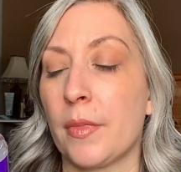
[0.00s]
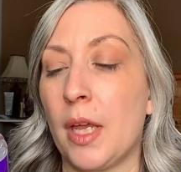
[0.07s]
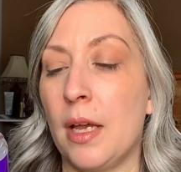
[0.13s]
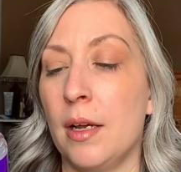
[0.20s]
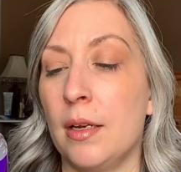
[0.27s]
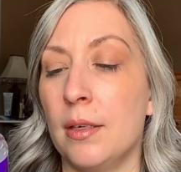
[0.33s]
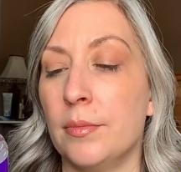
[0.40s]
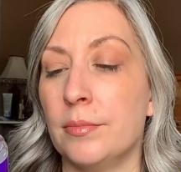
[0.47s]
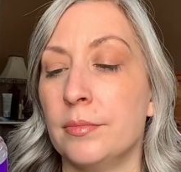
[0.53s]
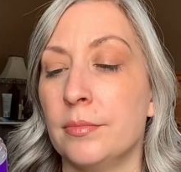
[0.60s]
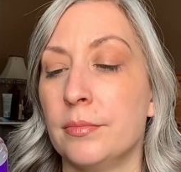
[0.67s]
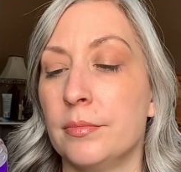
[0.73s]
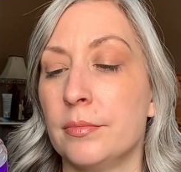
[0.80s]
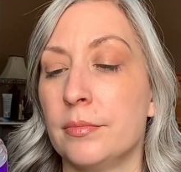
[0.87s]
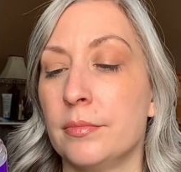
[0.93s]
um,
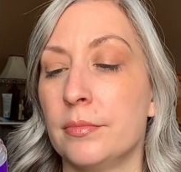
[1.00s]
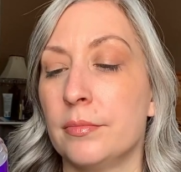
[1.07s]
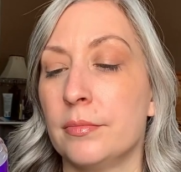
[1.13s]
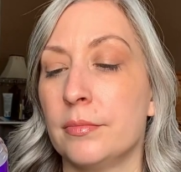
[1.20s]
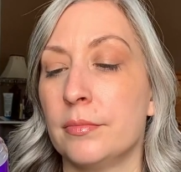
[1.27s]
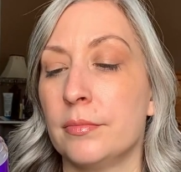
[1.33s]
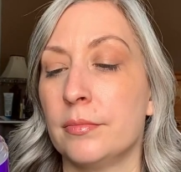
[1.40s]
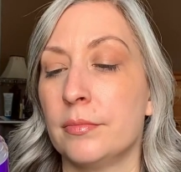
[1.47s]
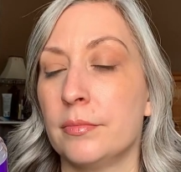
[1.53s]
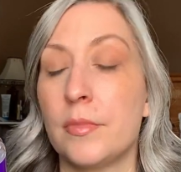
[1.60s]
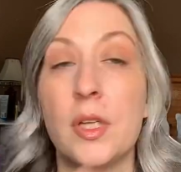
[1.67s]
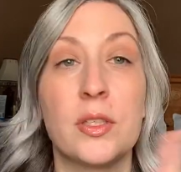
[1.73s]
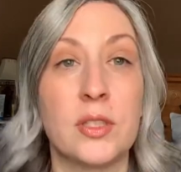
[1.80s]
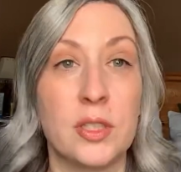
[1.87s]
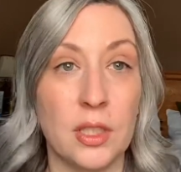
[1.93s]

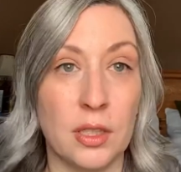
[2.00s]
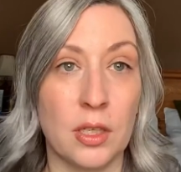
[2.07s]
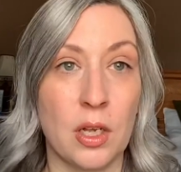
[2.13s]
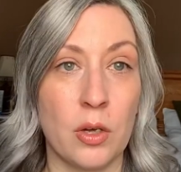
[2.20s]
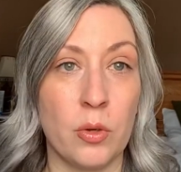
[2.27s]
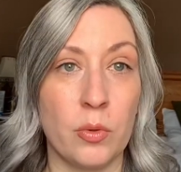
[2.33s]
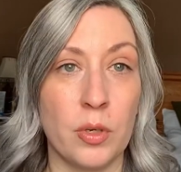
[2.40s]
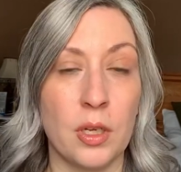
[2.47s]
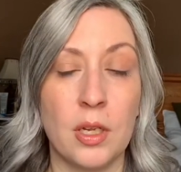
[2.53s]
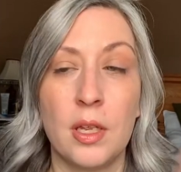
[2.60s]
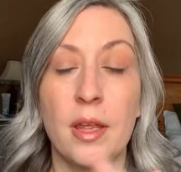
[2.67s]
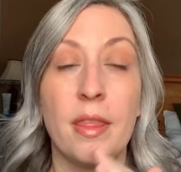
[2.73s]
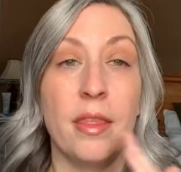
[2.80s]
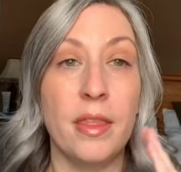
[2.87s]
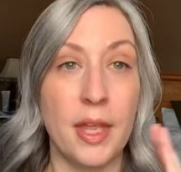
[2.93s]
silicone
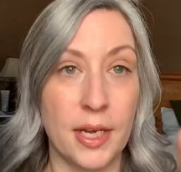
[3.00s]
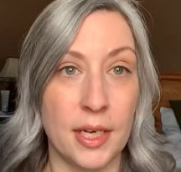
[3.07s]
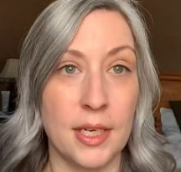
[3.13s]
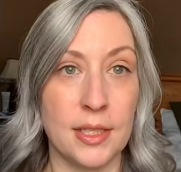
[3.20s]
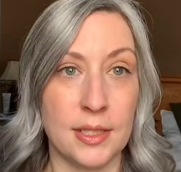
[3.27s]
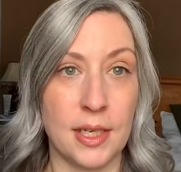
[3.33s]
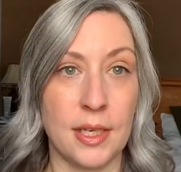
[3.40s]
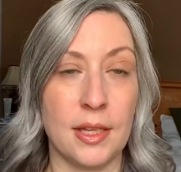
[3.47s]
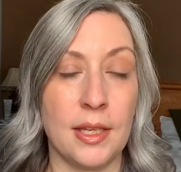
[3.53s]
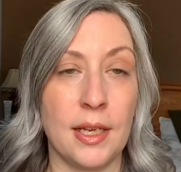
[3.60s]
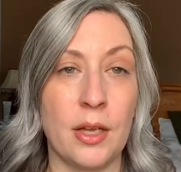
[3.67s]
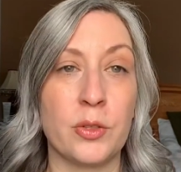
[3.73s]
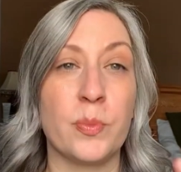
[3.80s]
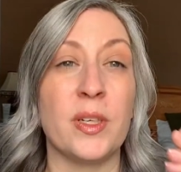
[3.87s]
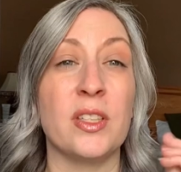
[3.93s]
than it is anything
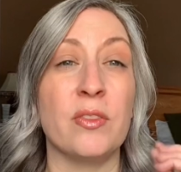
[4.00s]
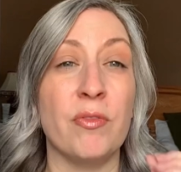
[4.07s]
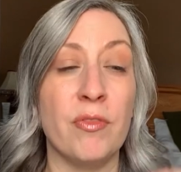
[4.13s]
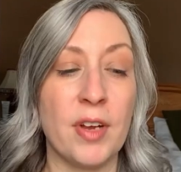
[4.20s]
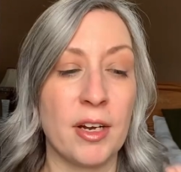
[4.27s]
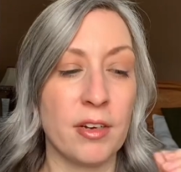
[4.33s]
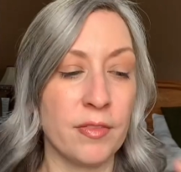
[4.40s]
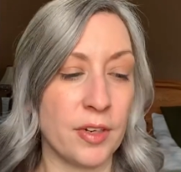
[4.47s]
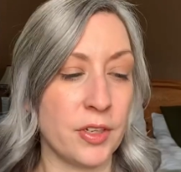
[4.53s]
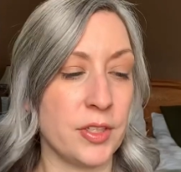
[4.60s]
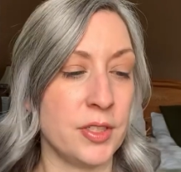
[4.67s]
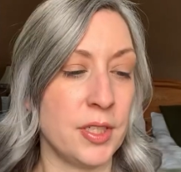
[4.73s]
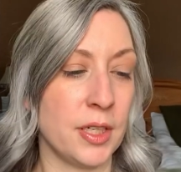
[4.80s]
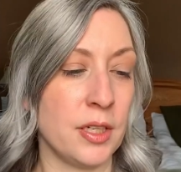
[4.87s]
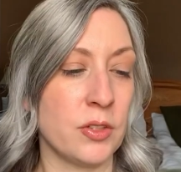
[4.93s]
else, but it's very, very
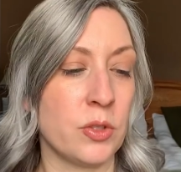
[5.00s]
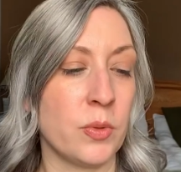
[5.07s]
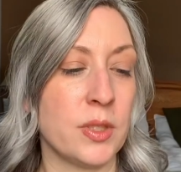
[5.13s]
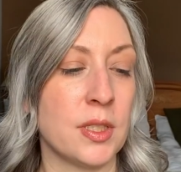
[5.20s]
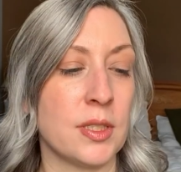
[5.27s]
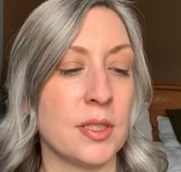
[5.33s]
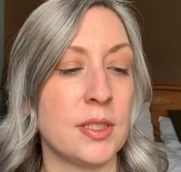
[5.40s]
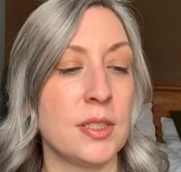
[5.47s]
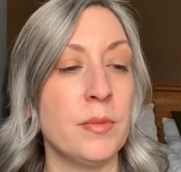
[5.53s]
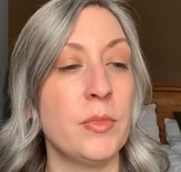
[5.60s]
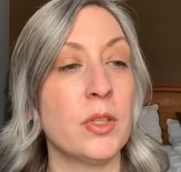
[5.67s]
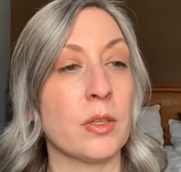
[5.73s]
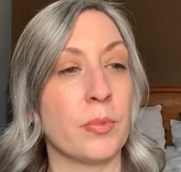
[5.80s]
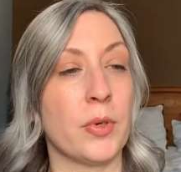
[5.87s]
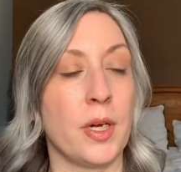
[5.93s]
sticky. So it's a
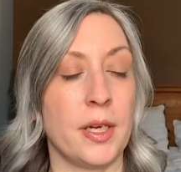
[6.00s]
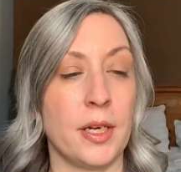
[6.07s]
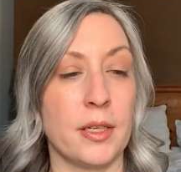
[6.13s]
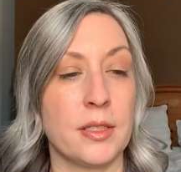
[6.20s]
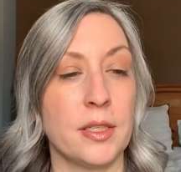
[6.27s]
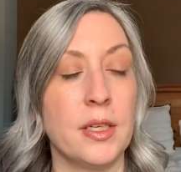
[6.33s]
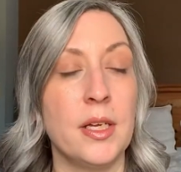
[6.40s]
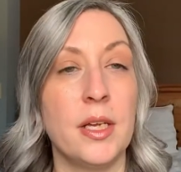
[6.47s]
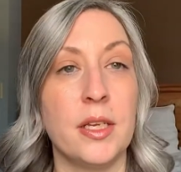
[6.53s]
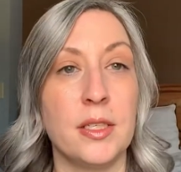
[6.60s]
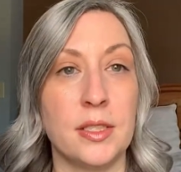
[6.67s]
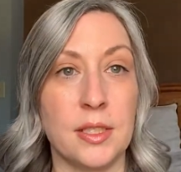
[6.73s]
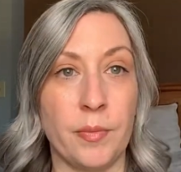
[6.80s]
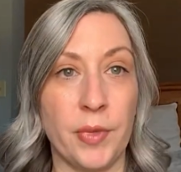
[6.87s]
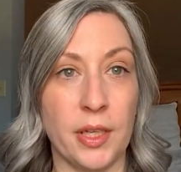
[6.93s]
similar product to
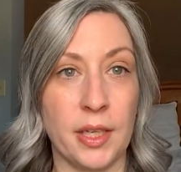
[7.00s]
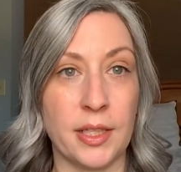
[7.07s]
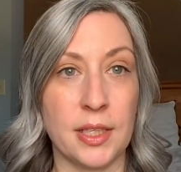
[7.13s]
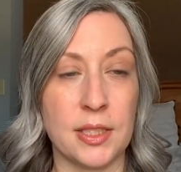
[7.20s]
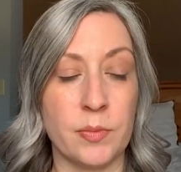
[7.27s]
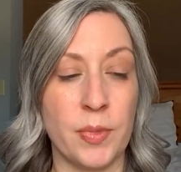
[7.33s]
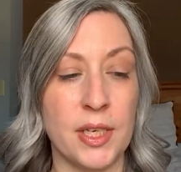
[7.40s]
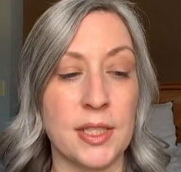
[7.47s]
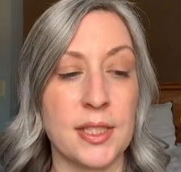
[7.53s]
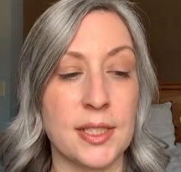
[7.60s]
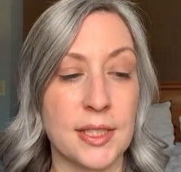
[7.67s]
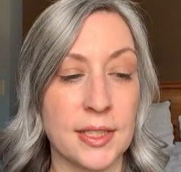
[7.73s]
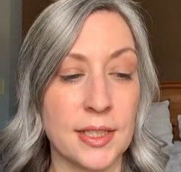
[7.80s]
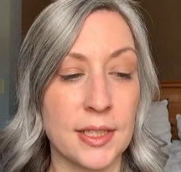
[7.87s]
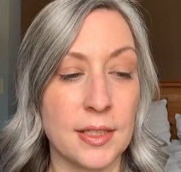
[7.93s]
something like this, but it's
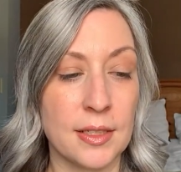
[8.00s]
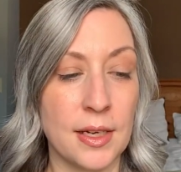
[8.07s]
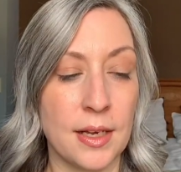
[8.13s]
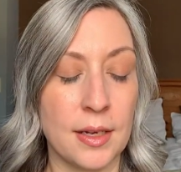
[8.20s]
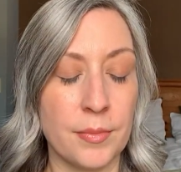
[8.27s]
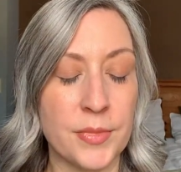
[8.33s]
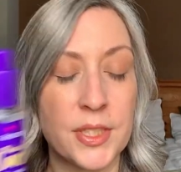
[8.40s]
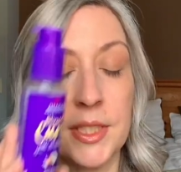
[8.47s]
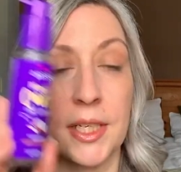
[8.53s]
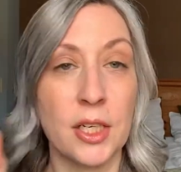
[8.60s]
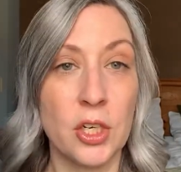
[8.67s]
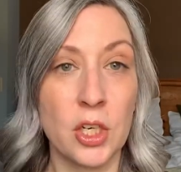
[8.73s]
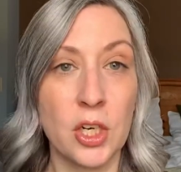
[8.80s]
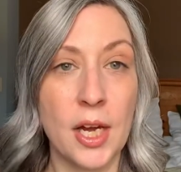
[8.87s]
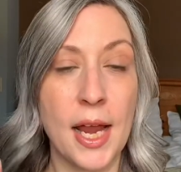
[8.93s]
slick, um,
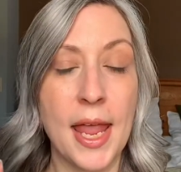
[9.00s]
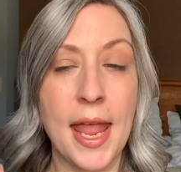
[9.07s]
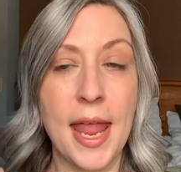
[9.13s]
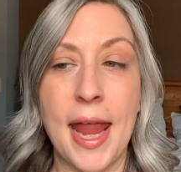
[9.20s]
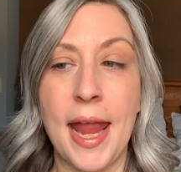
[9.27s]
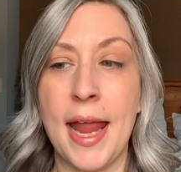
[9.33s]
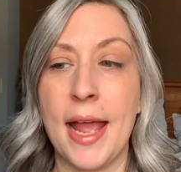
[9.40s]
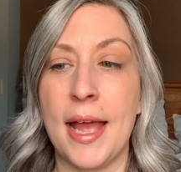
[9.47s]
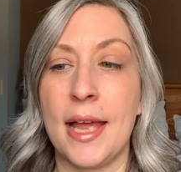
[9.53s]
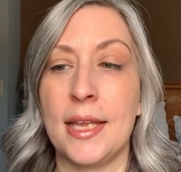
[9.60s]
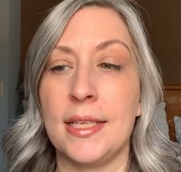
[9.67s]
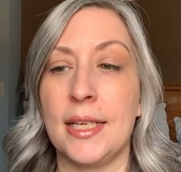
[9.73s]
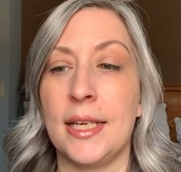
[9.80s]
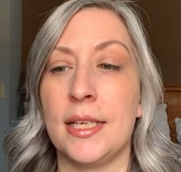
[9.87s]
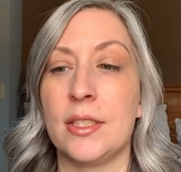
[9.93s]
stickier
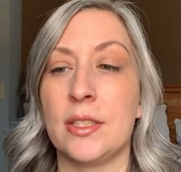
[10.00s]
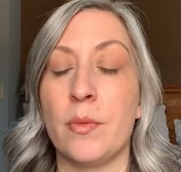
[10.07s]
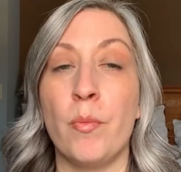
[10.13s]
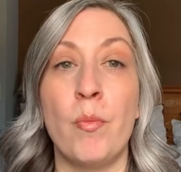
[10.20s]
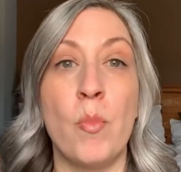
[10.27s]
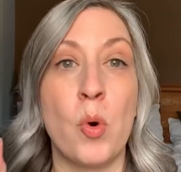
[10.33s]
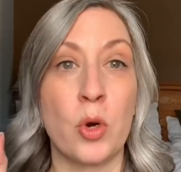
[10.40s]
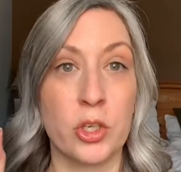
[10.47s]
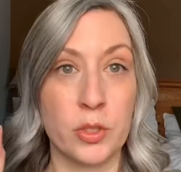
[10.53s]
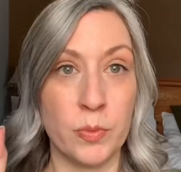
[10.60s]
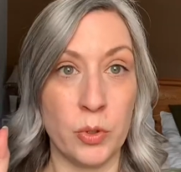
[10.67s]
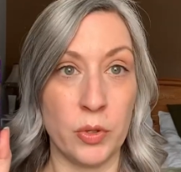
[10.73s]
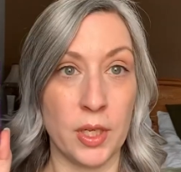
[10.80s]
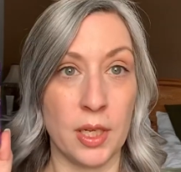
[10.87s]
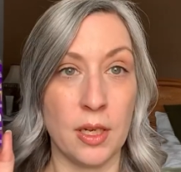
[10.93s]
and it's more
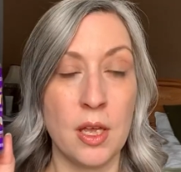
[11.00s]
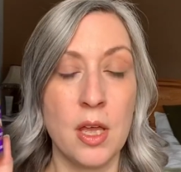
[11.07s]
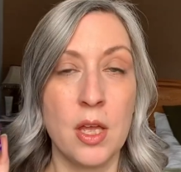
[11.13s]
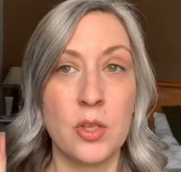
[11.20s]
smoothing.